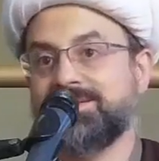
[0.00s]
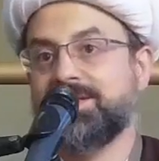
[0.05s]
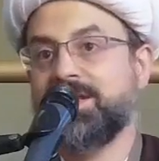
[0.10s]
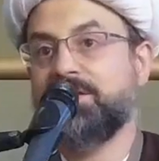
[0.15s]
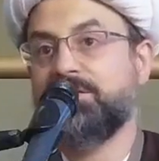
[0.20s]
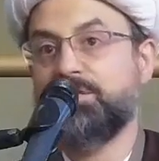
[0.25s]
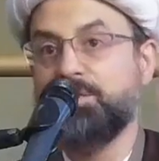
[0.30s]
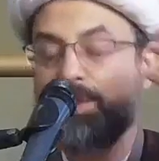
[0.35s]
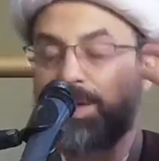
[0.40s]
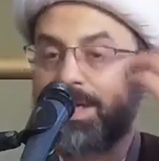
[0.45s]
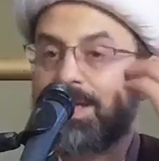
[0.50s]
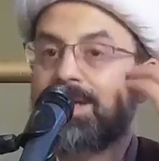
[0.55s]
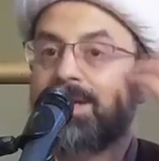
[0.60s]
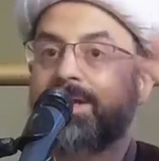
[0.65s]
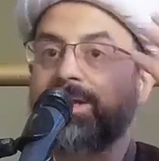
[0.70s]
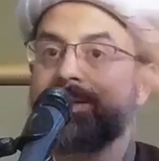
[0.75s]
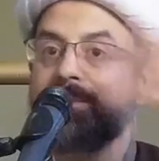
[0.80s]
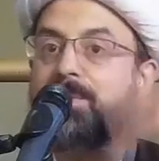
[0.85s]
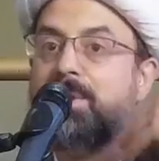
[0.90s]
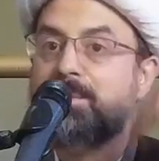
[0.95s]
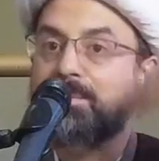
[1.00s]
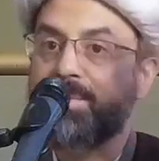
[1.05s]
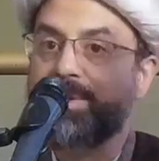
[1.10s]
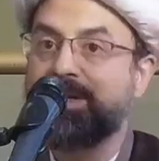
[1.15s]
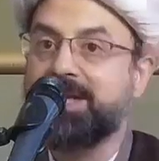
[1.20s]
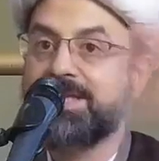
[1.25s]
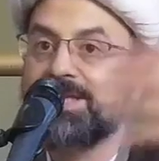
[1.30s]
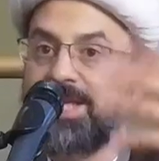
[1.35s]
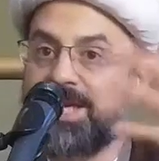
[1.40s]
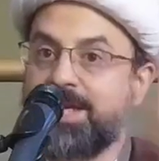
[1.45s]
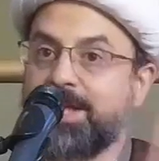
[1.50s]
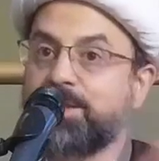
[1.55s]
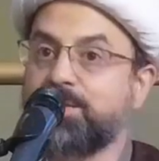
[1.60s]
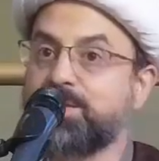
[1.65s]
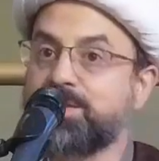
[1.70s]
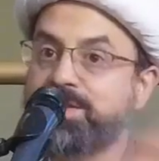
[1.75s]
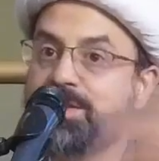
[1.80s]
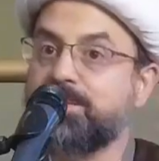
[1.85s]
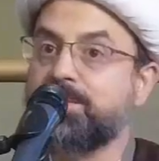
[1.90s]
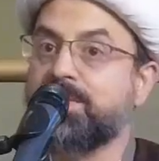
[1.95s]
If you want to remember a date or
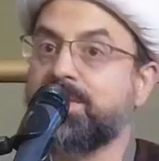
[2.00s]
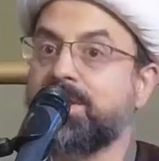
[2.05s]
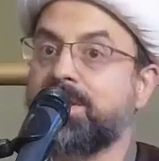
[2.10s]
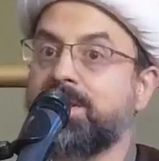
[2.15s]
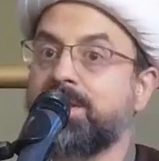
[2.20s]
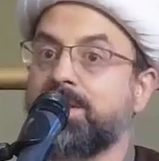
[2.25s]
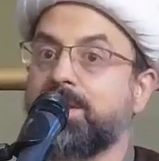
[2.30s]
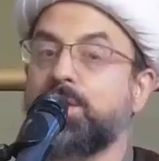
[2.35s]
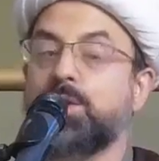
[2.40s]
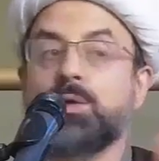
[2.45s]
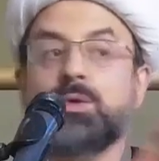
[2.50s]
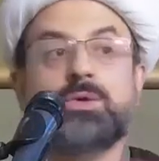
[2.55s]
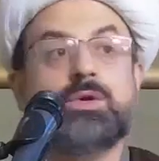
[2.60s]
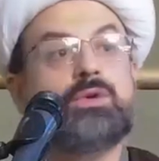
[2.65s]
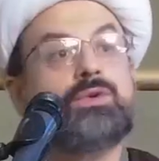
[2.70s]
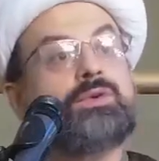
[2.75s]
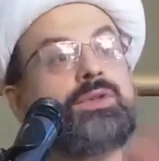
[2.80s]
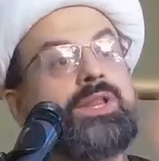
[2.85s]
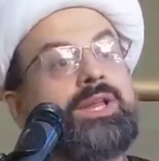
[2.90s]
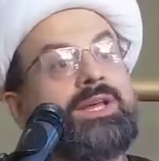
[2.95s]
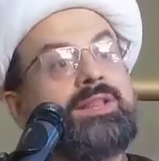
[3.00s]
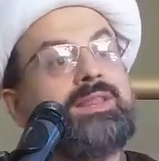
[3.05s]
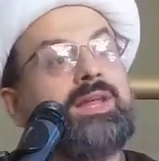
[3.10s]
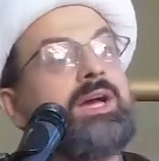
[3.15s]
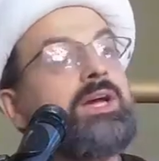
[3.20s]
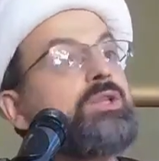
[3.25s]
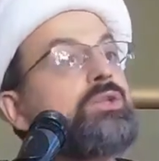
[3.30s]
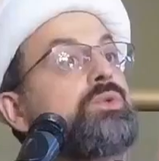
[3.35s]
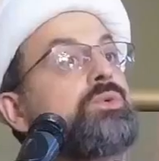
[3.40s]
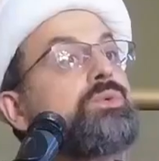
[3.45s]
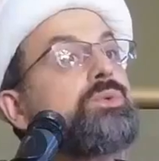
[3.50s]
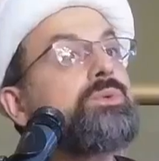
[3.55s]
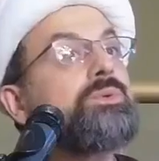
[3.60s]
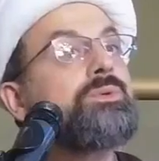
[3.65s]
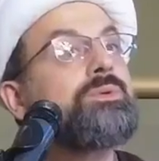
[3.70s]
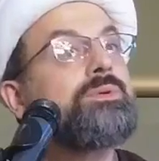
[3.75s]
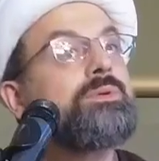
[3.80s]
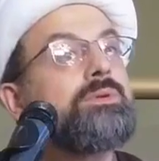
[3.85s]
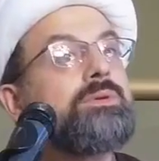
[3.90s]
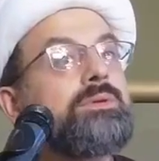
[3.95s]
something, you correlate that to
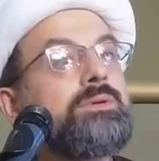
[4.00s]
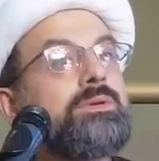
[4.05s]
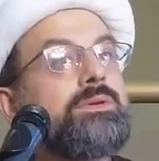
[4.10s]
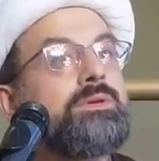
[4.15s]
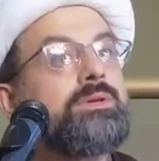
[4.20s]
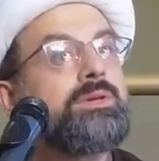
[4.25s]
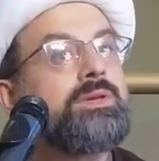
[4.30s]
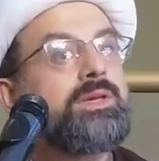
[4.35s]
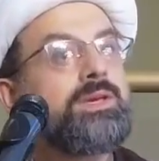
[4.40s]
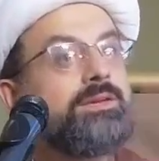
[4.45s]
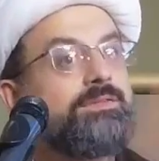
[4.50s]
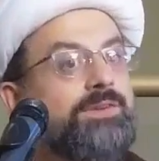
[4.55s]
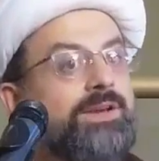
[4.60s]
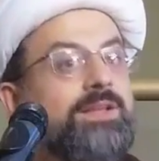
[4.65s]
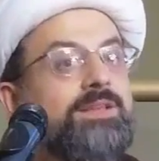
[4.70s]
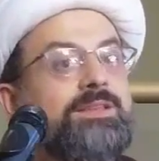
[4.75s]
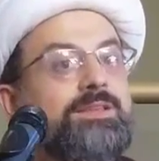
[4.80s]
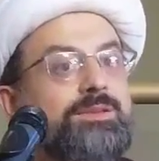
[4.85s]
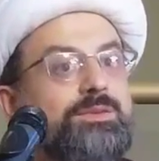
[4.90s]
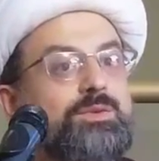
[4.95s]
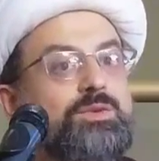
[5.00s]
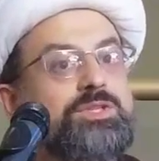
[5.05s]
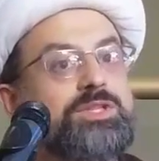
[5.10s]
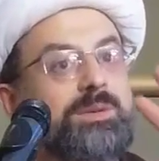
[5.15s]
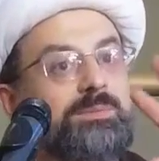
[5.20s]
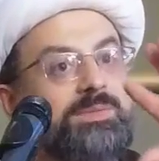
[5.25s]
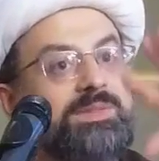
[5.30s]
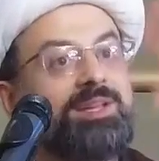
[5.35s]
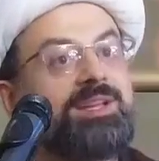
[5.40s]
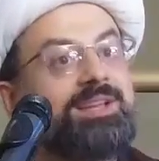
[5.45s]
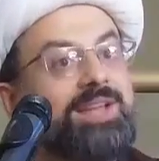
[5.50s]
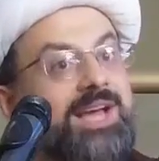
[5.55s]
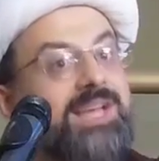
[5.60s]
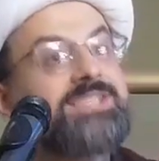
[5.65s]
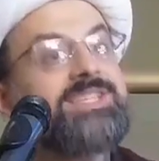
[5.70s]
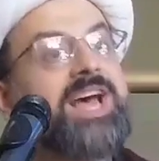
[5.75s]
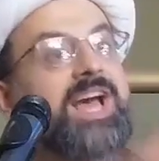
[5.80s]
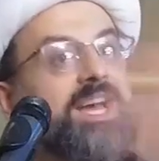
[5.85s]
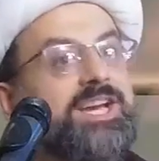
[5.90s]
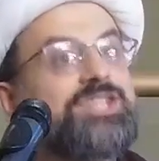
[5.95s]
event, to something
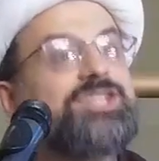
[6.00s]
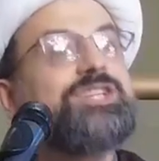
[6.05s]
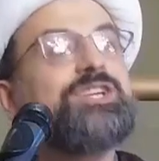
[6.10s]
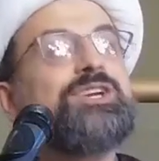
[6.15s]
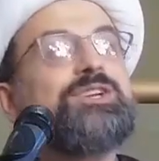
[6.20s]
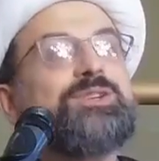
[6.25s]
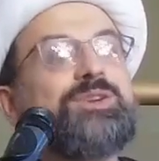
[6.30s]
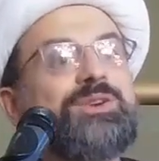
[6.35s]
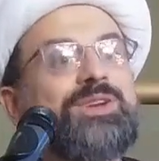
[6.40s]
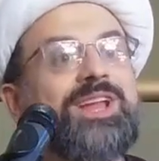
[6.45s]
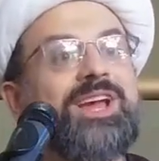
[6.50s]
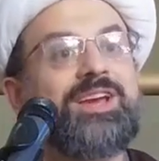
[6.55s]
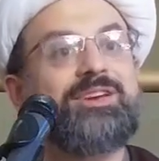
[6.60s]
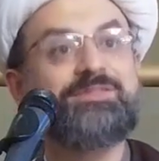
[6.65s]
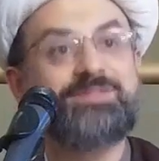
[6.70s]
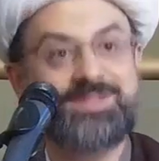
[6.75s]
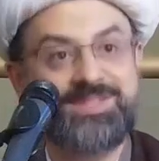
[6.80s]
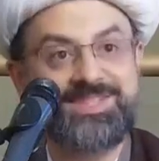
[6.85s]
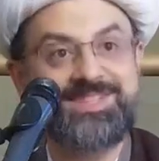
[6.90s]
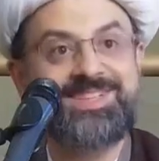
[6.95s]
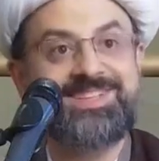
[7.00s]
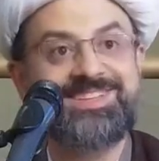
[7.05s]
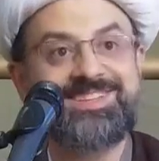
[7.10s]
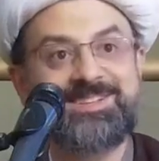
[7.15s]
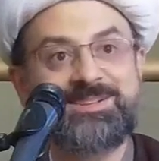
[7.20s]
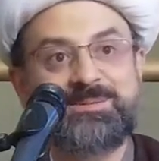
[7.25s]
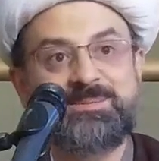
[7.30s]
has action in your life, isn't it?